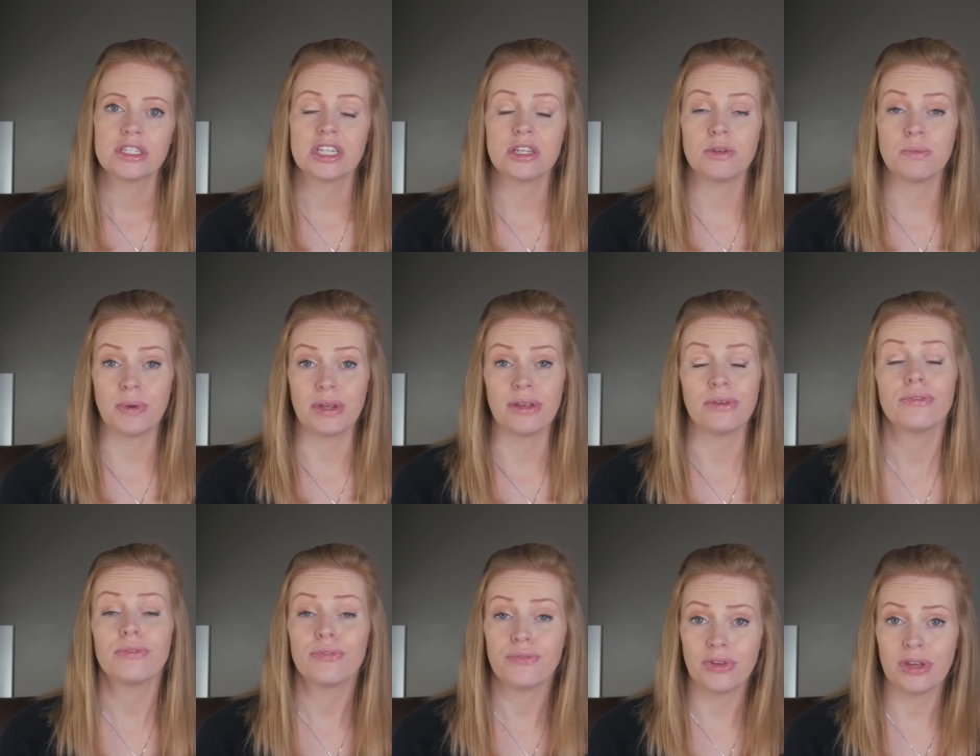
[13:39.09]
to
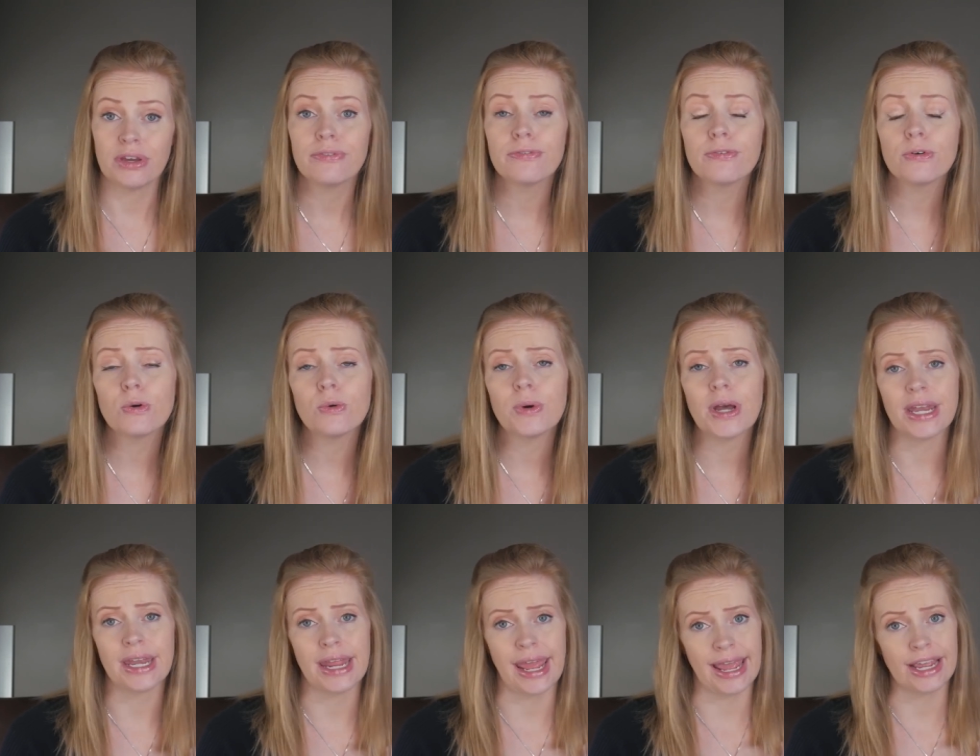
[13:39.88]
be fearful
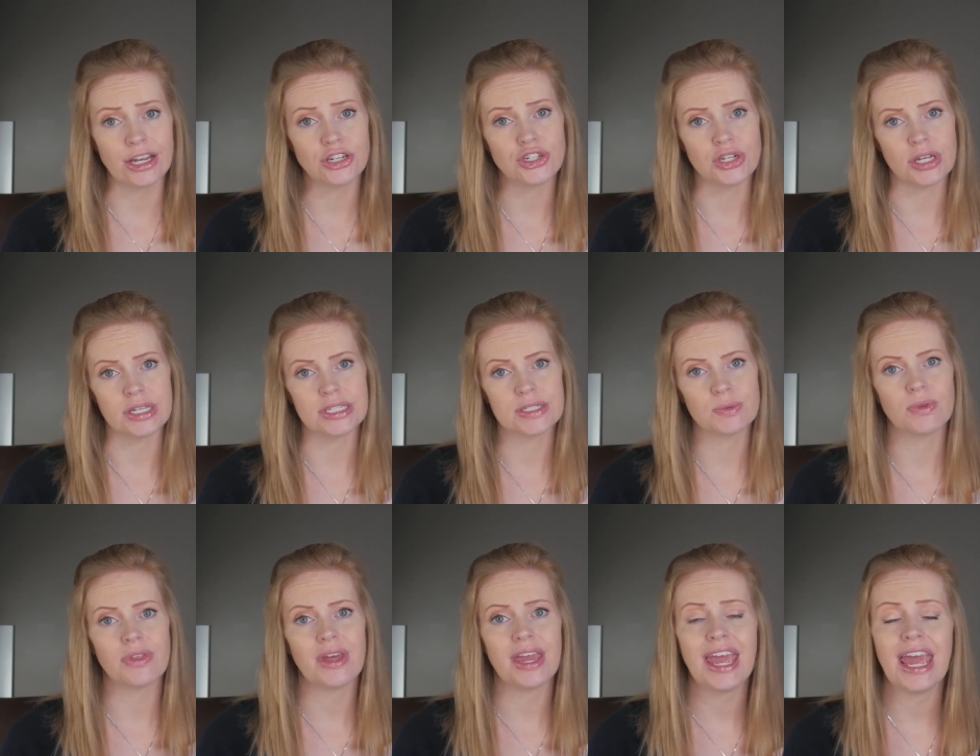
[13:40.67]
and
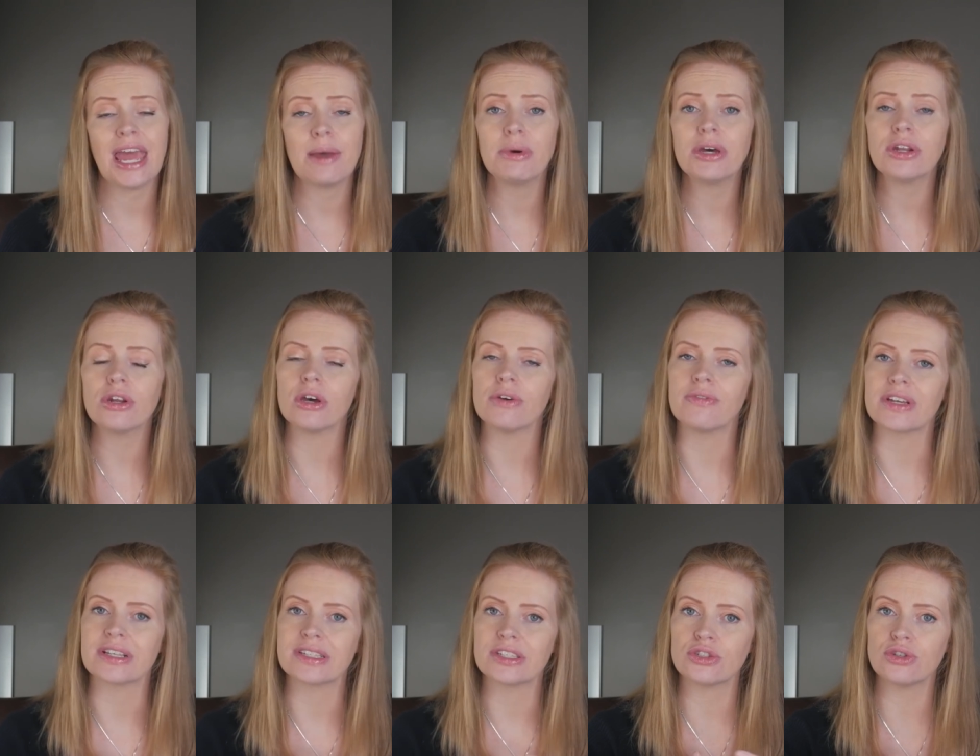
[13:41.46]
anxious with a habit
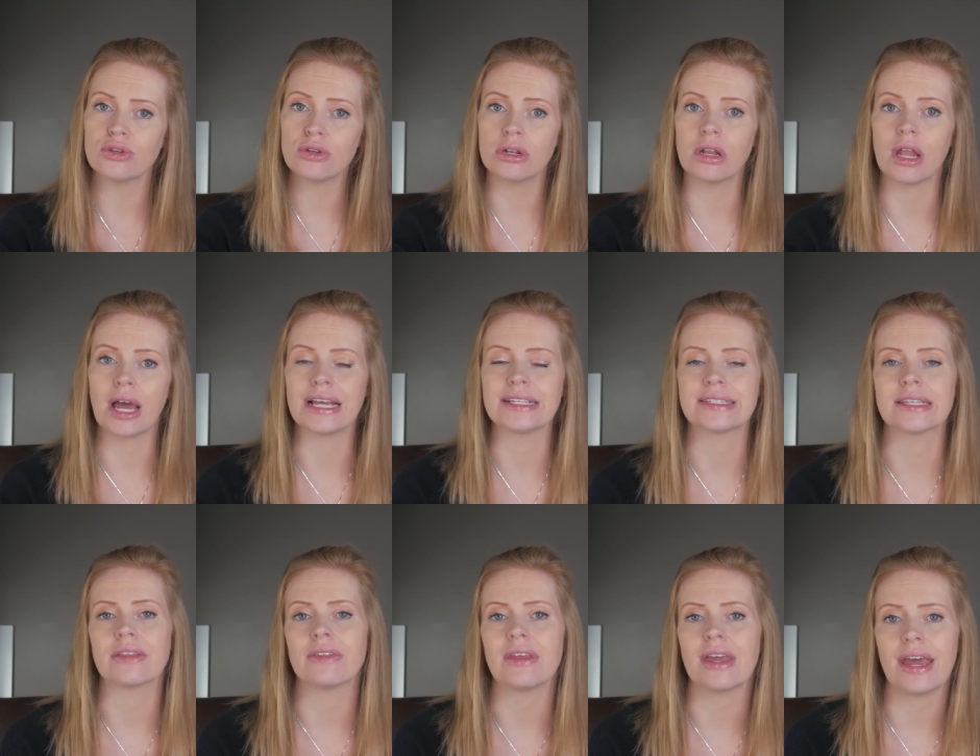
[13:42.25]
of
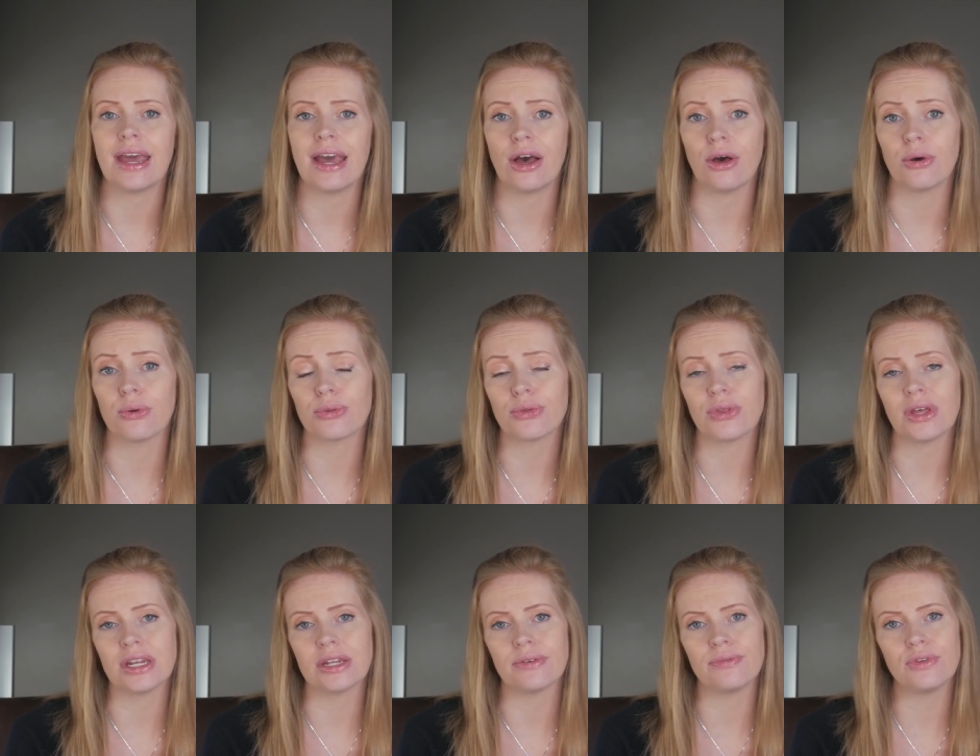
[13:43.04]
externalizing their
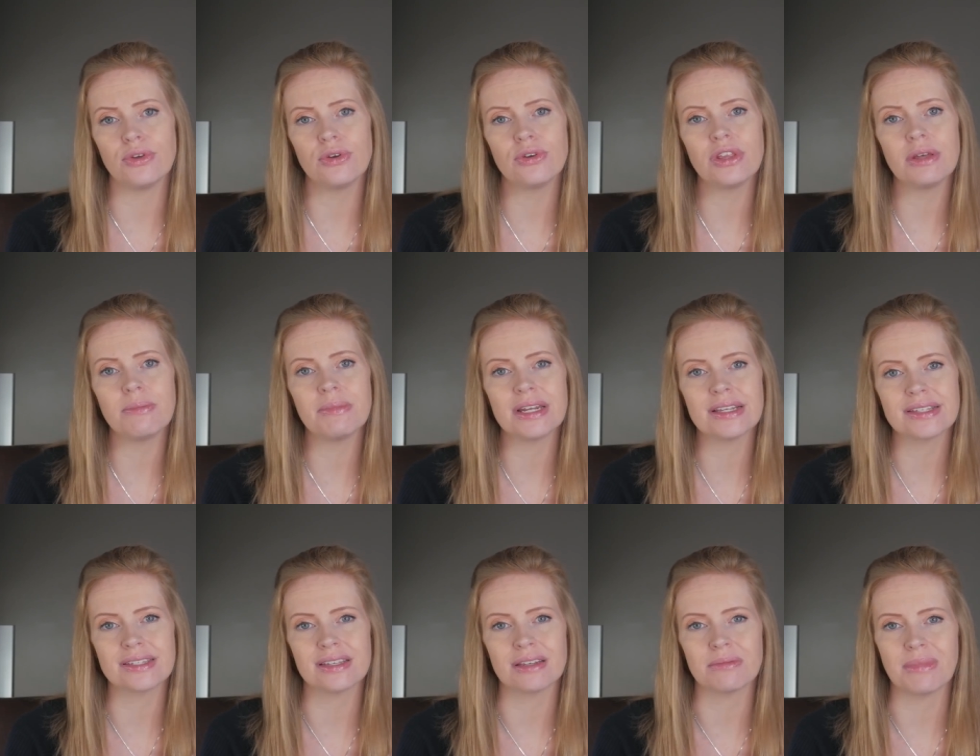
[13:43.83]
health and a view that
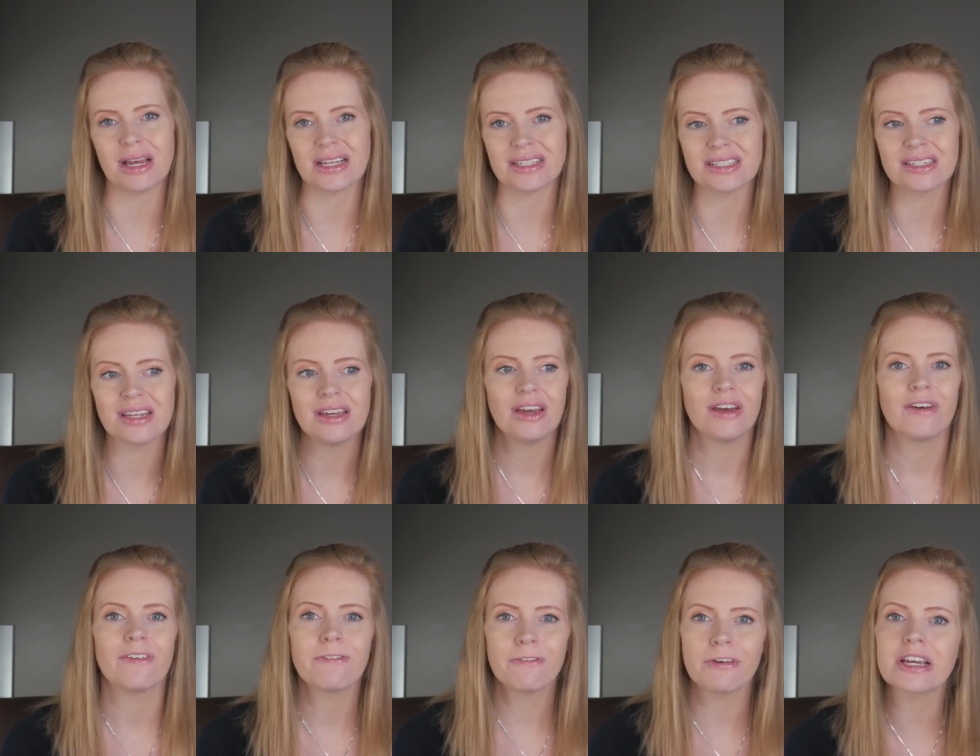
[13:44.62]
medicine must
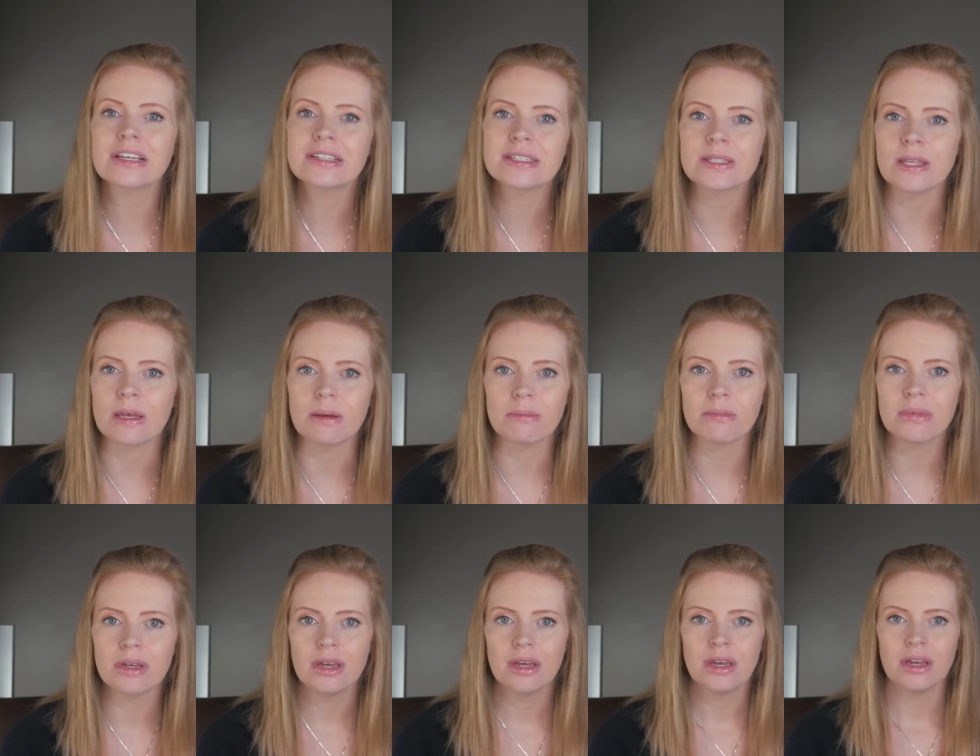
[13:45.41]
fix them.